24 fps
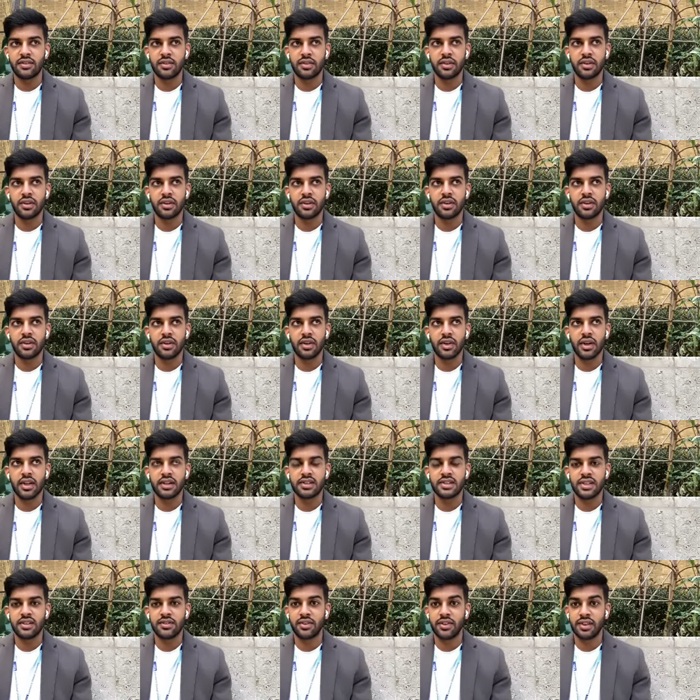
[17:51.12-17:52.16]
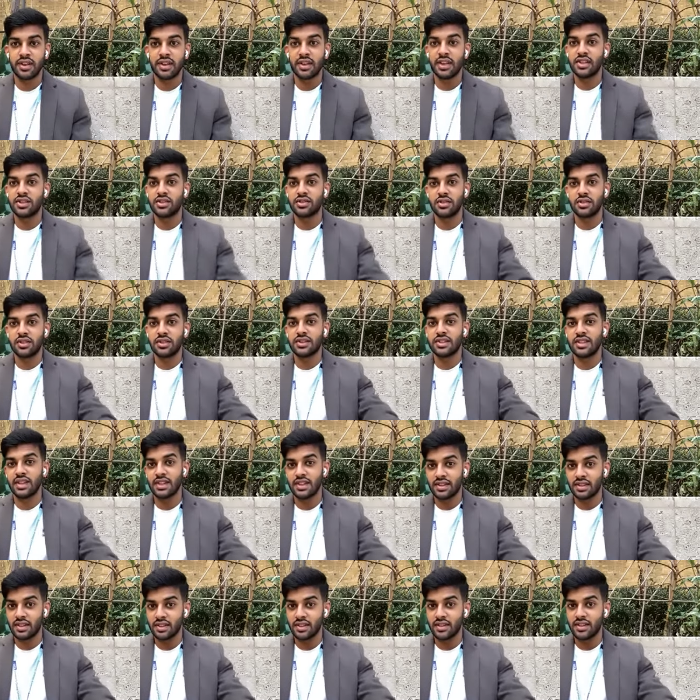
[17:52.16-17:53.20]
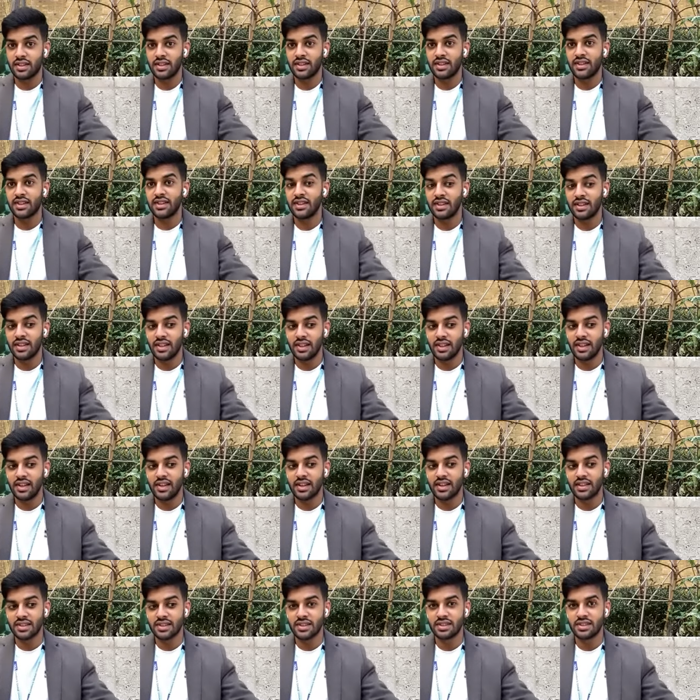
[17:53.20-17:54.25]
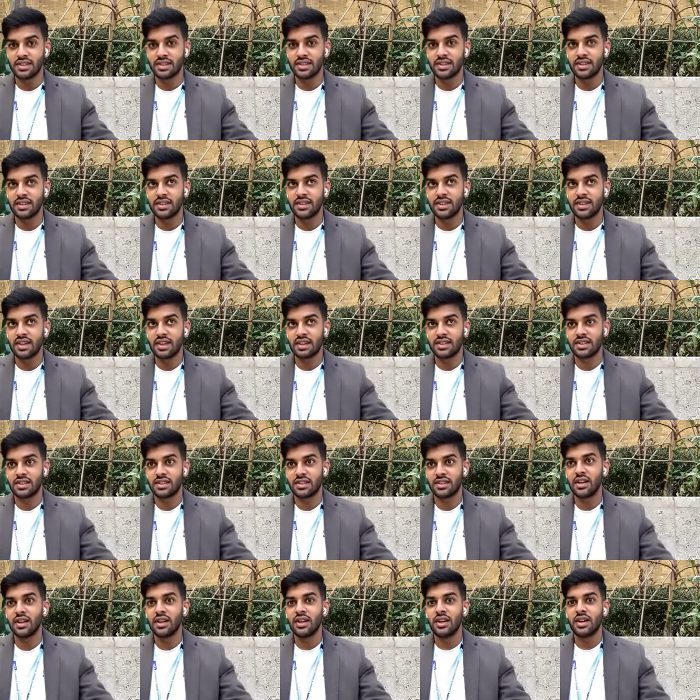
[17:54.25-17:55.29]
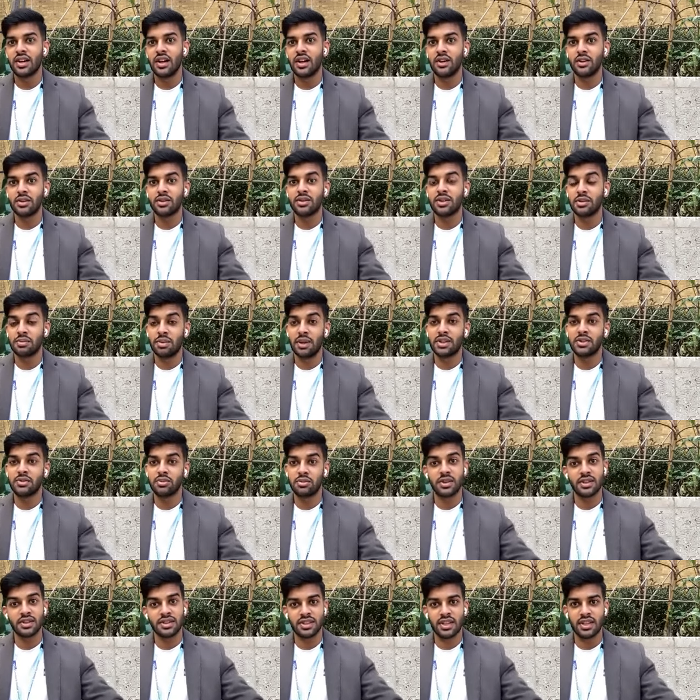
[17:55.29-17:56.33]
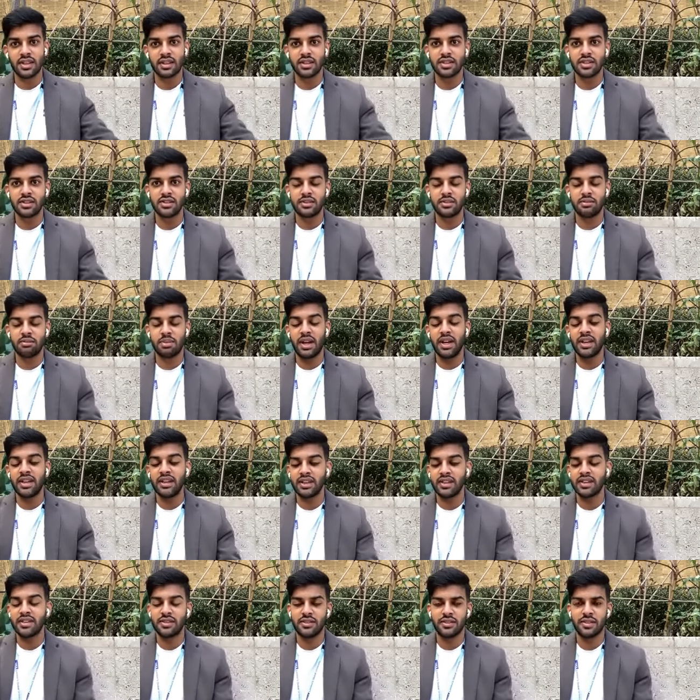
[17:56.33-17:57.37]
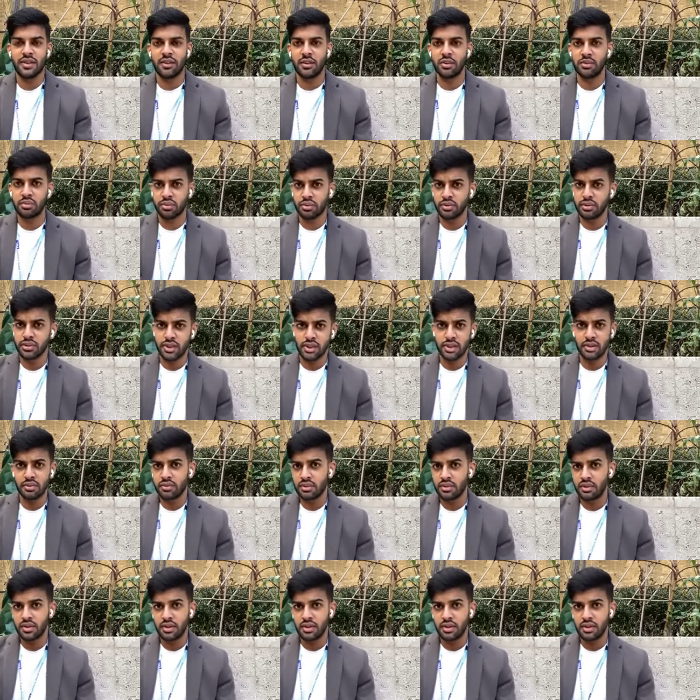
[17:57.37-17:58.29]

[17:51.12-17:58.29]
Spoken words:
for the nature of the sector, it is necessary. And it also depends what side, because banking is a very broad term.